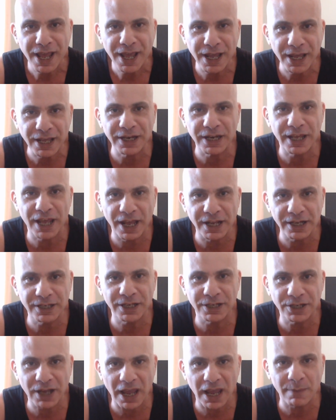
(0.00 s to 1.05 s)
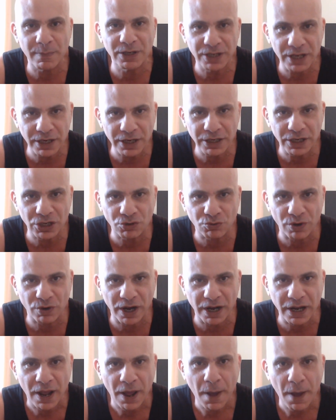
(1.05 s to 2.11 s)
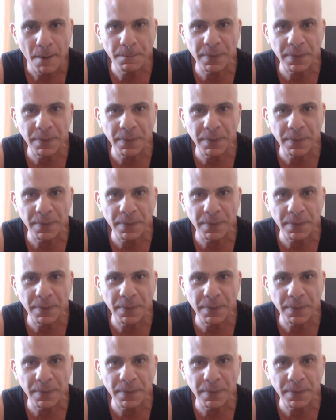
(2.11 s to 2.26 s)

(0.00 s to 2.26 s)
in the entertainment industry